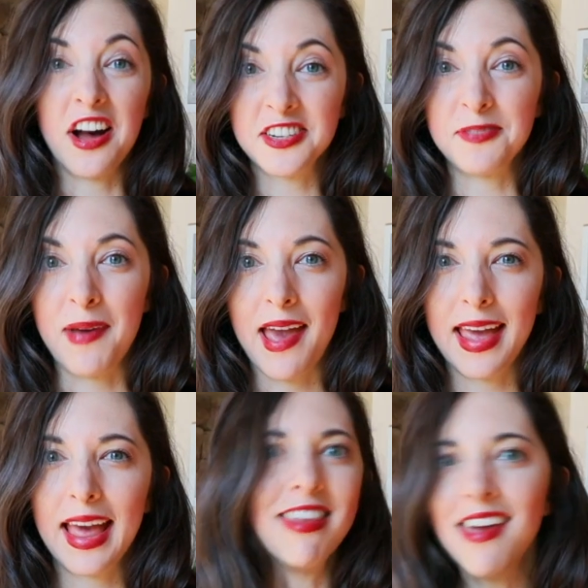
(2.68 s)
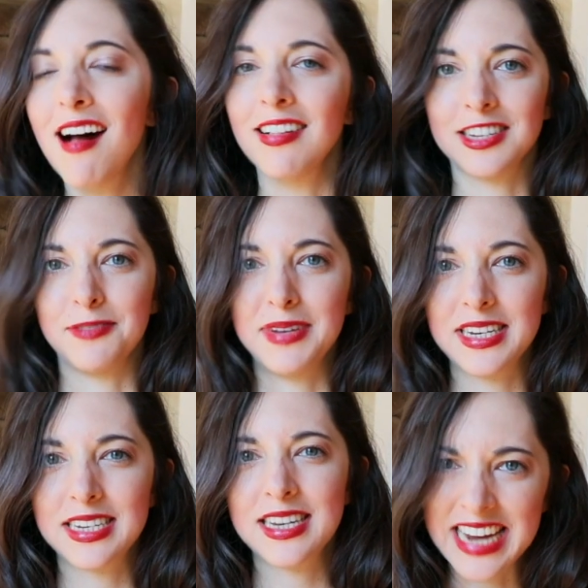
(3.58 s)
how to make the
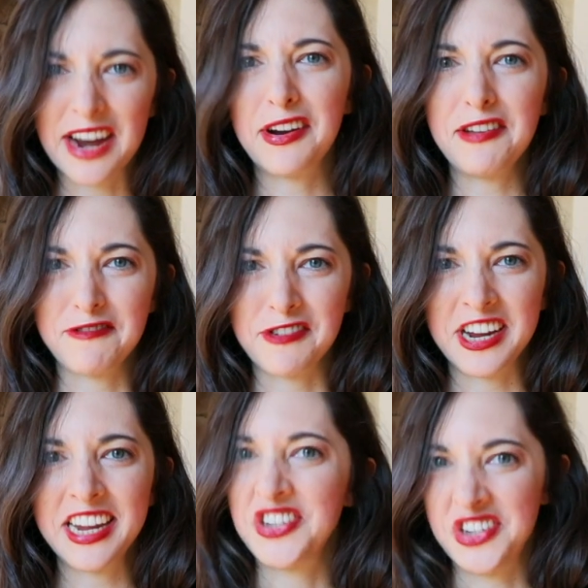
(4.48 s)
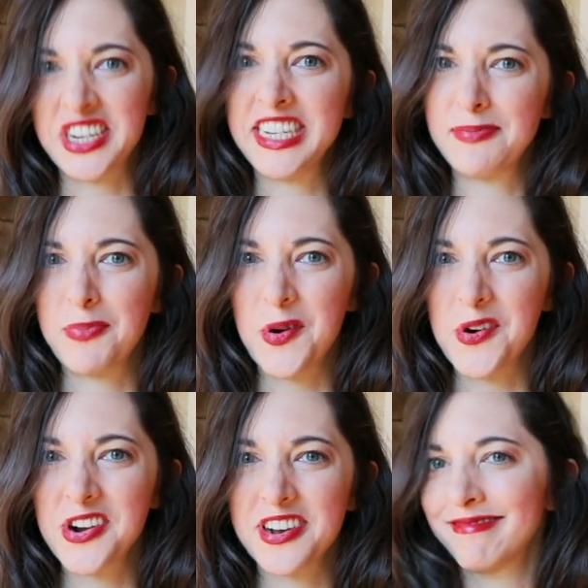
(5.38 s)
ultimate dairy-free cheese
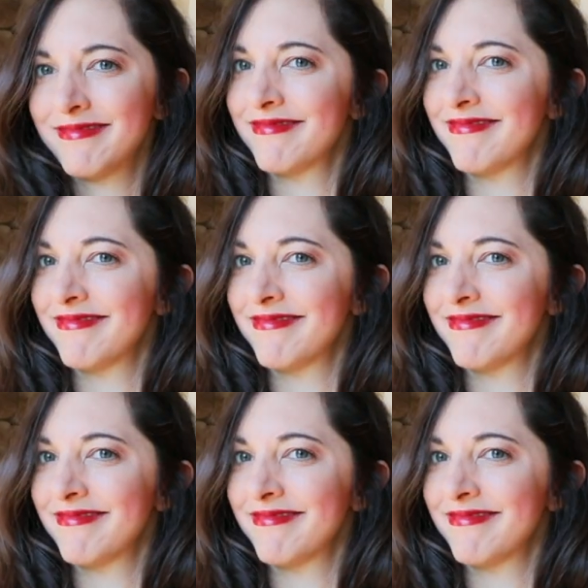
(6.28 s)
board.